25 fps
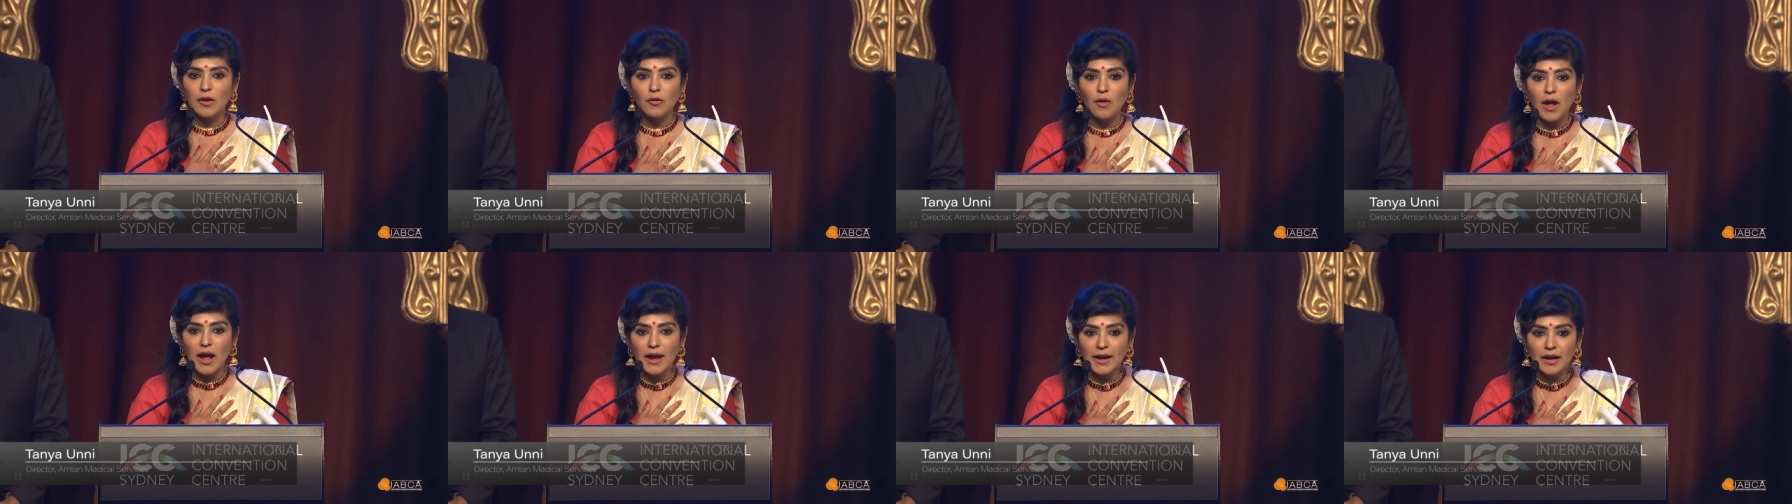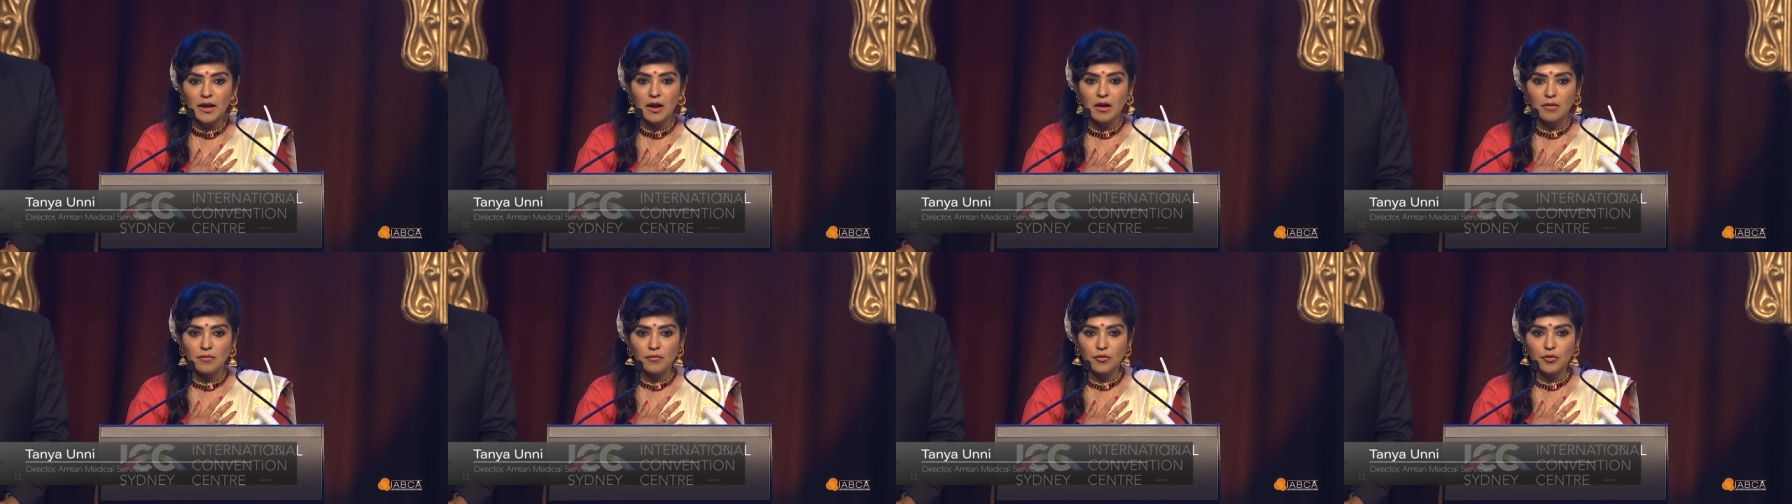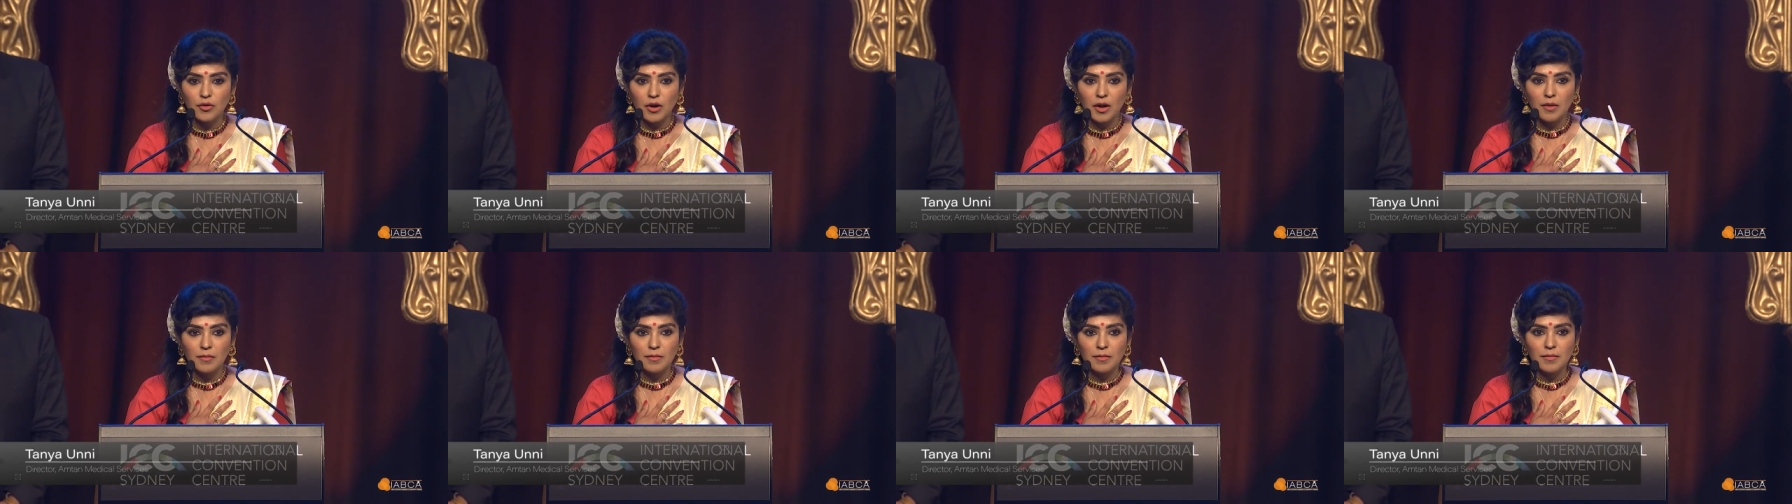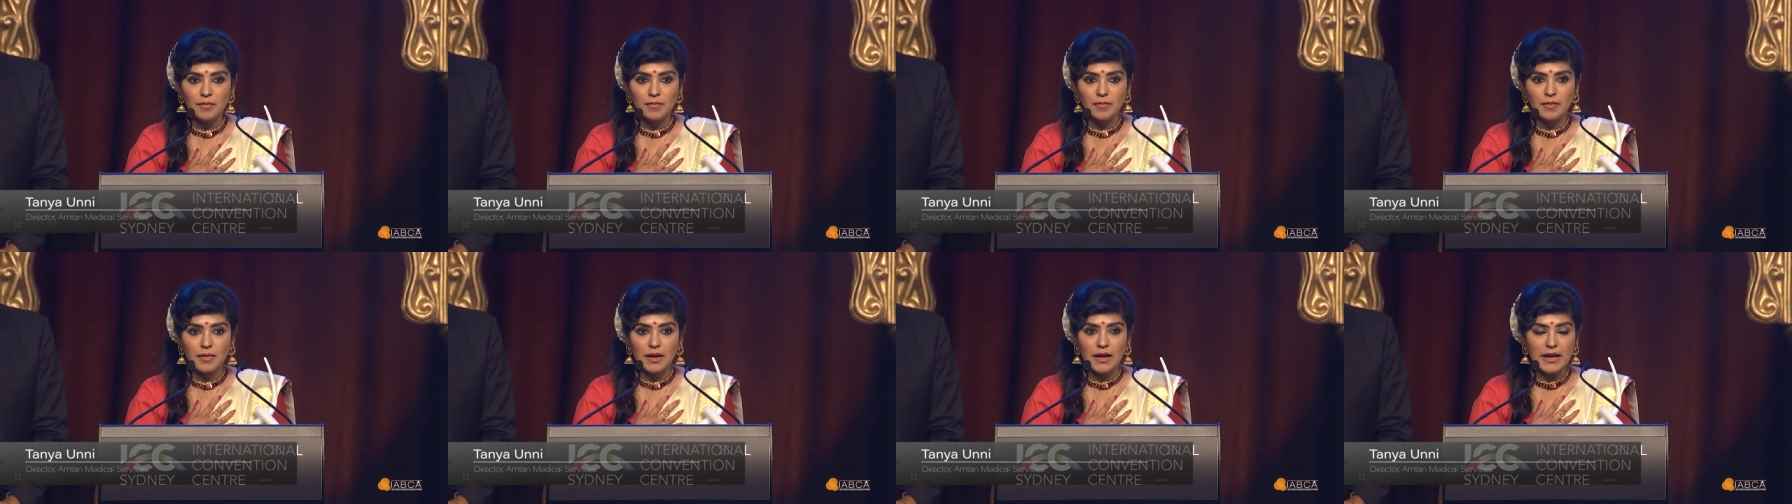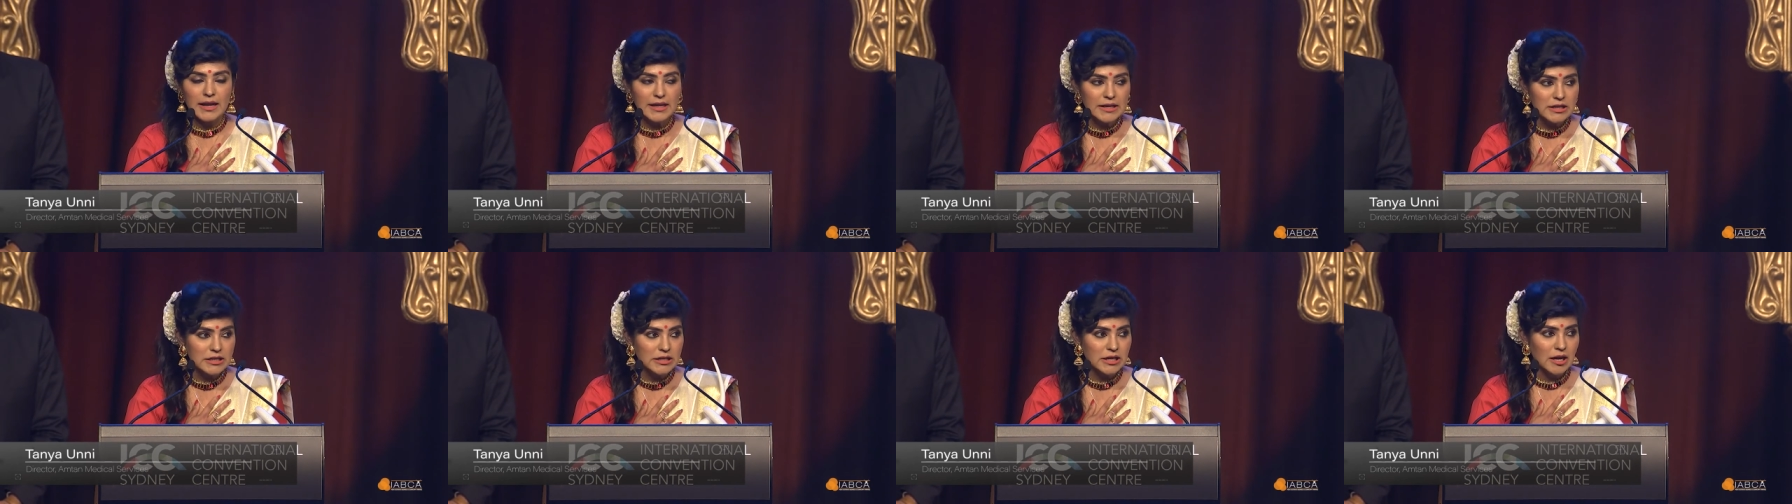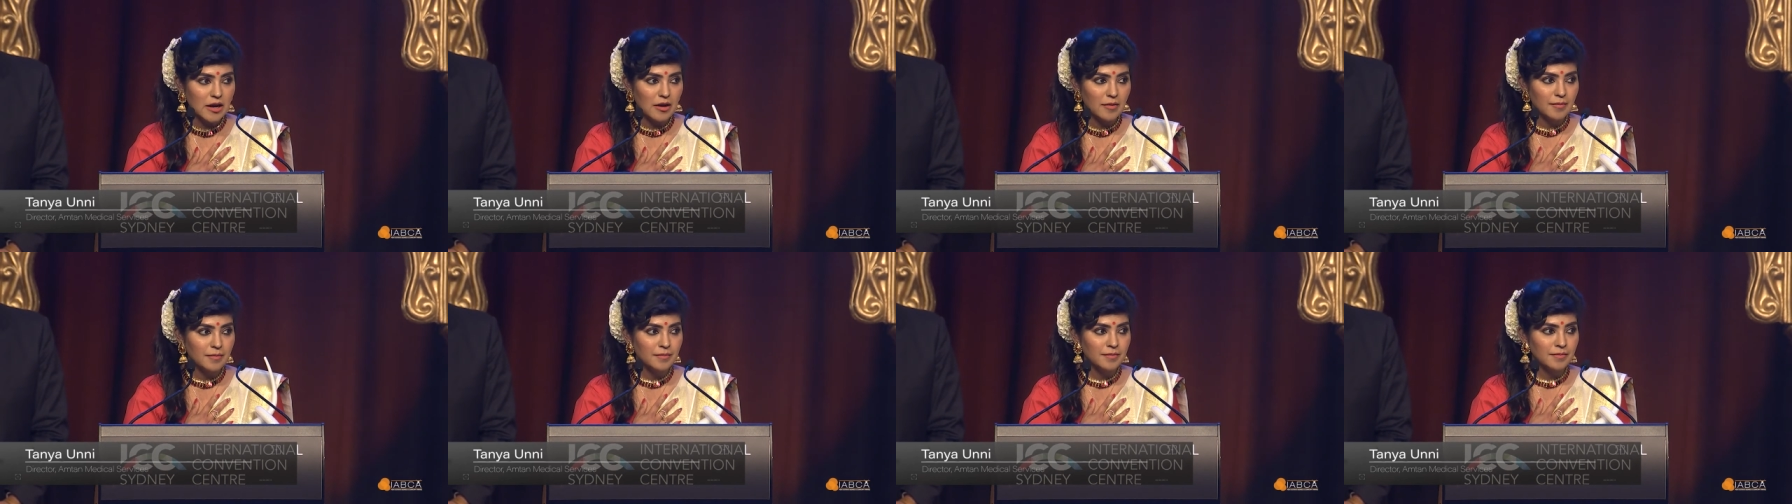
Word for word: I come from, India,